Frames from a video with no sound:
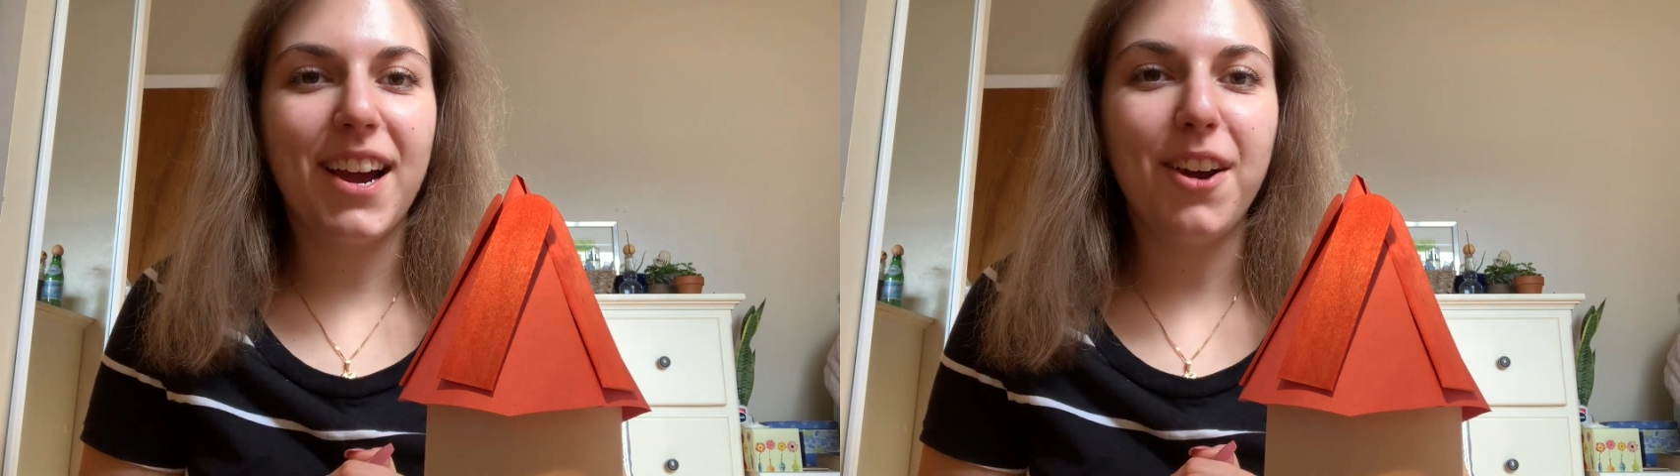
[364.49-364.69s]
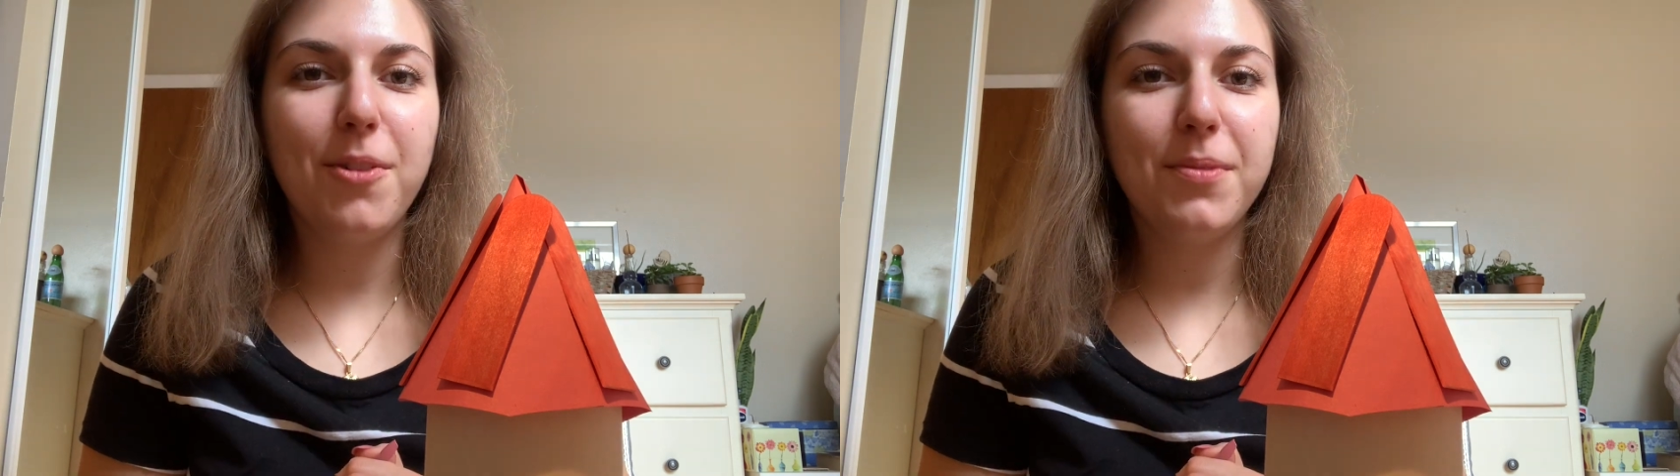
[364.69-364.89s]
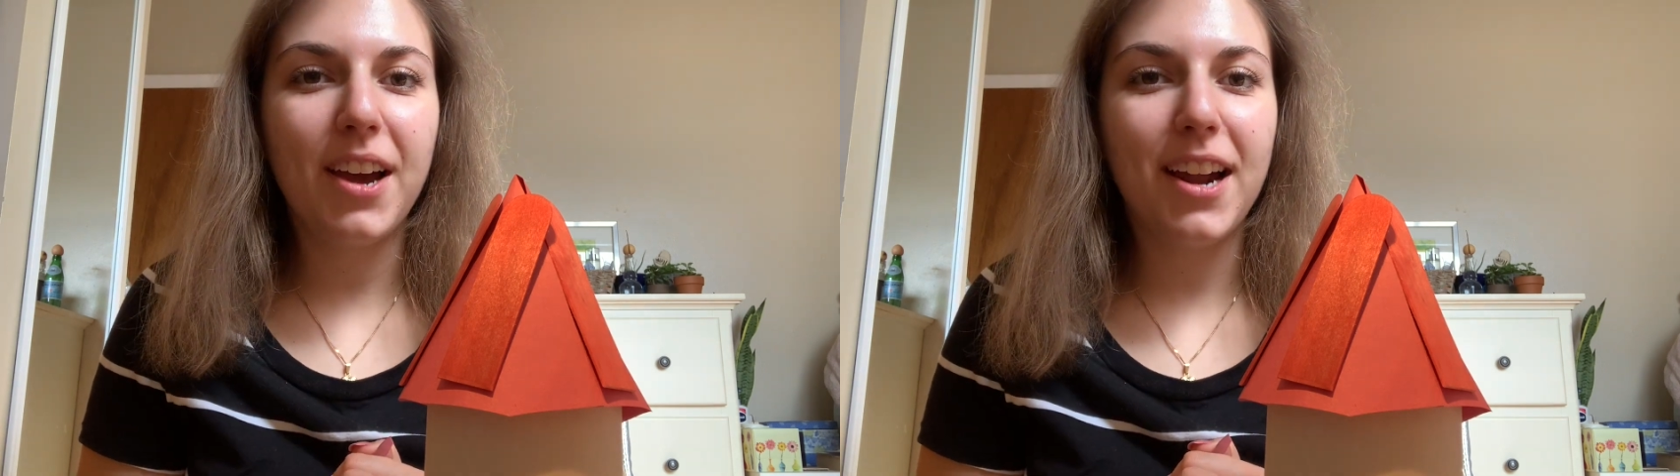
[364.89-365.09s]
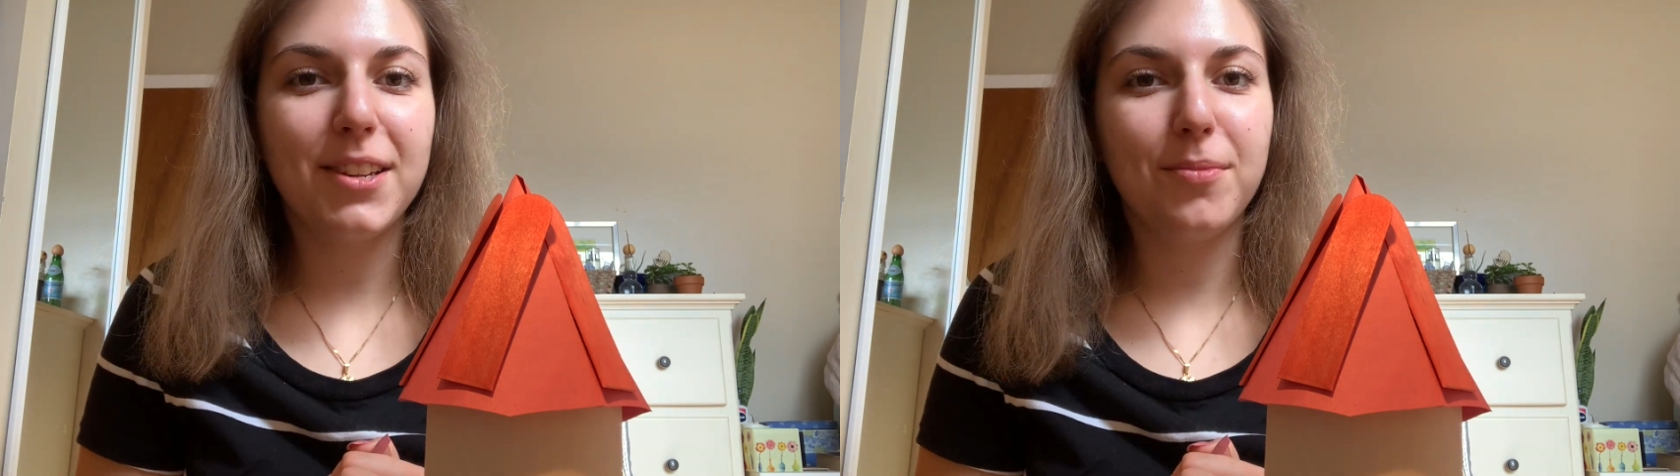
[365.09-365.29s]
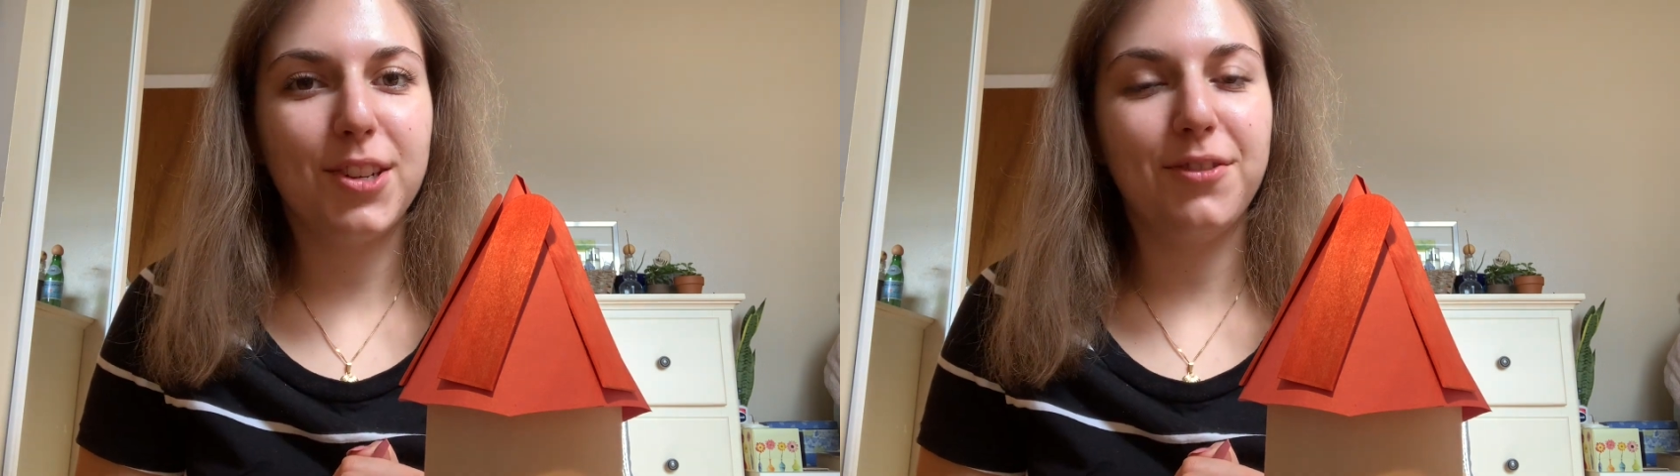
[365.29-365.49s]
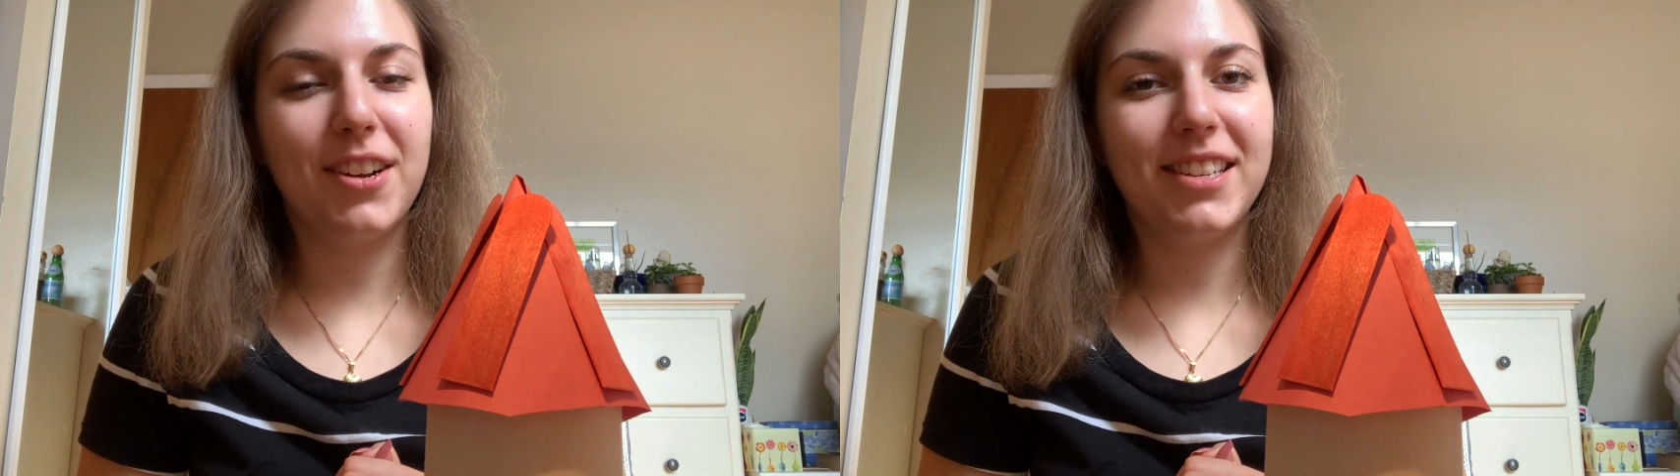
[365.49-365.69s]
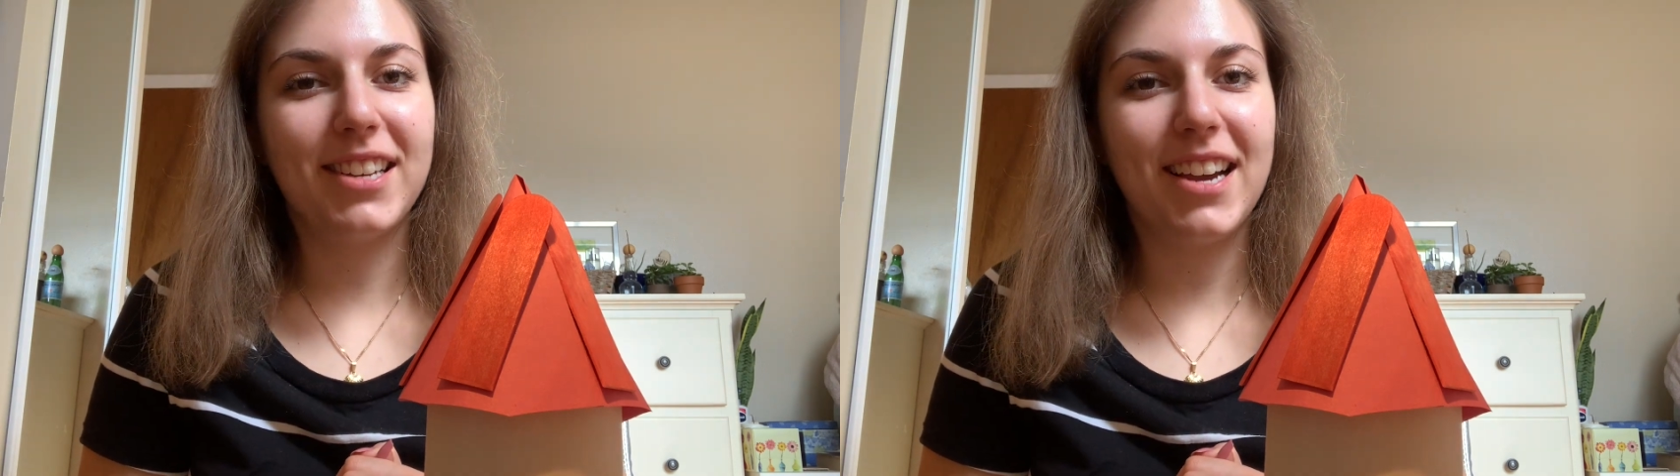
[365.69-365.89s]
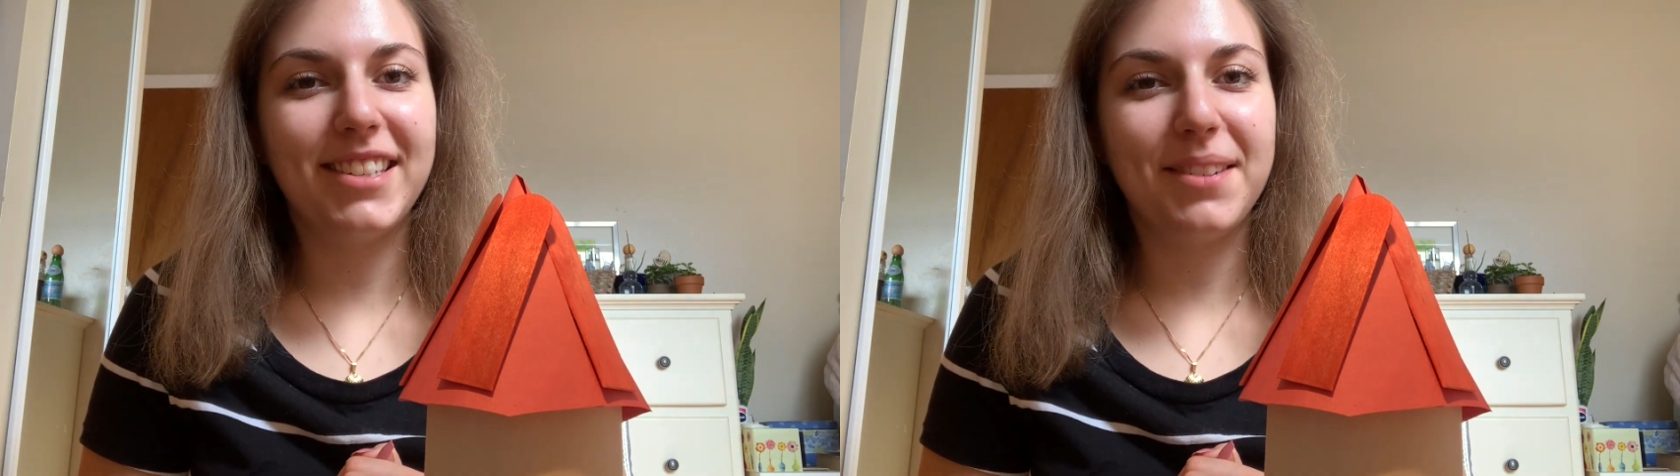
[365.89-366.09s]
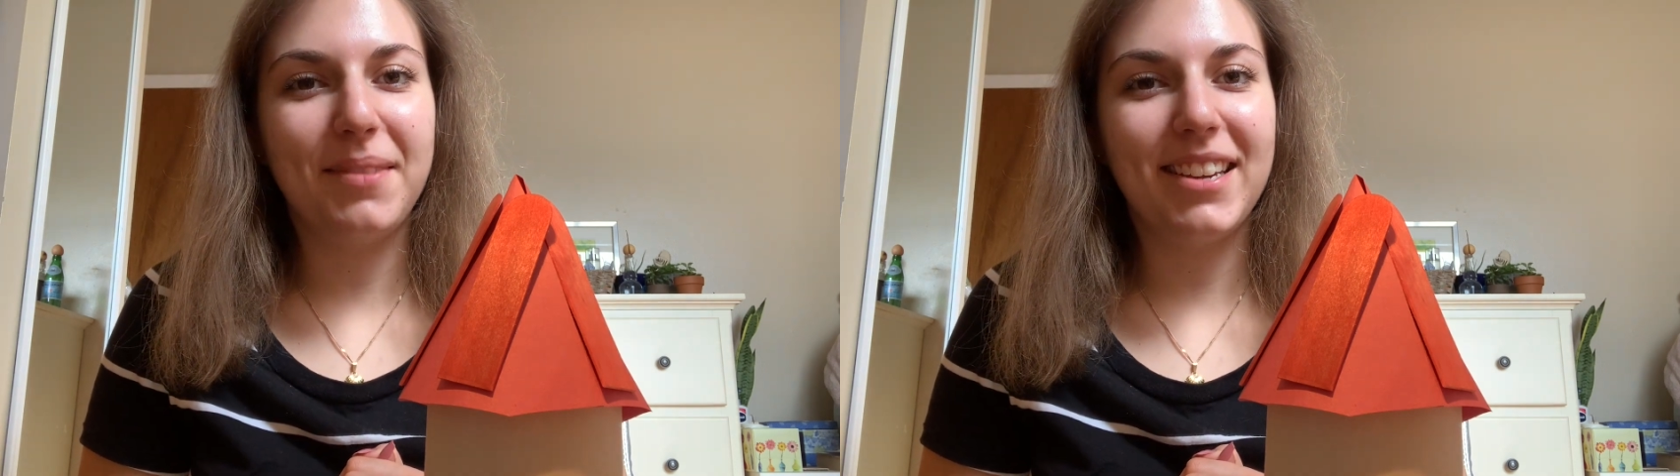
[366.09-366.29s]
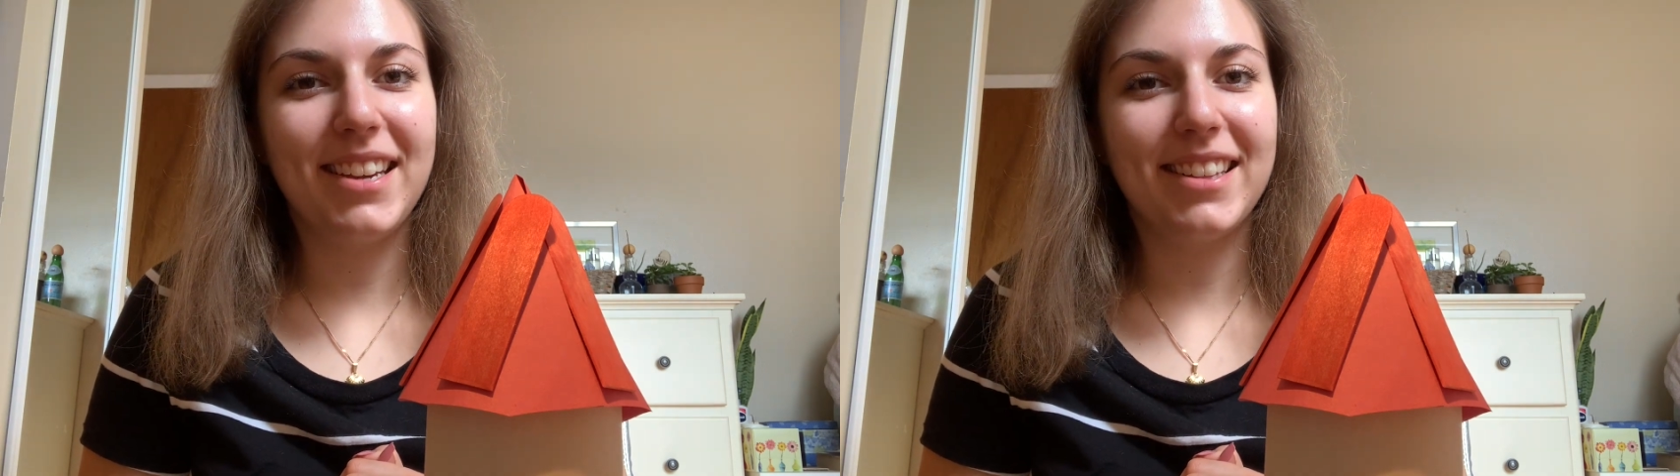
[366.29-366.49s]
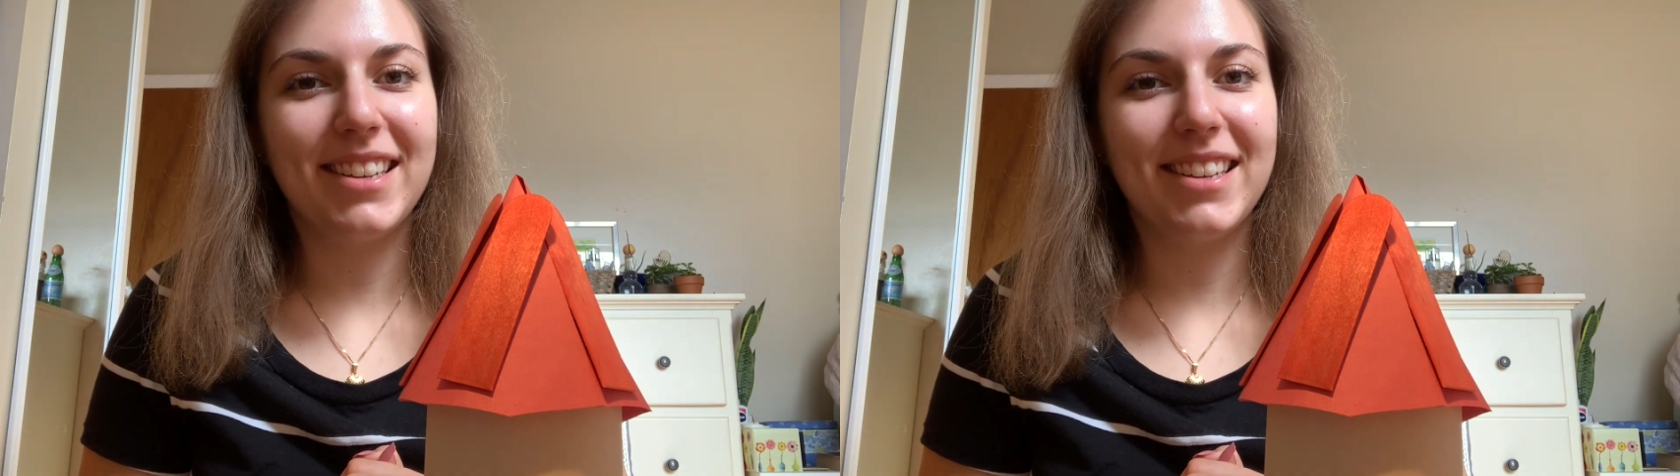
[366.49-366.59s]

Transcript: I hope you had as much fun as I did making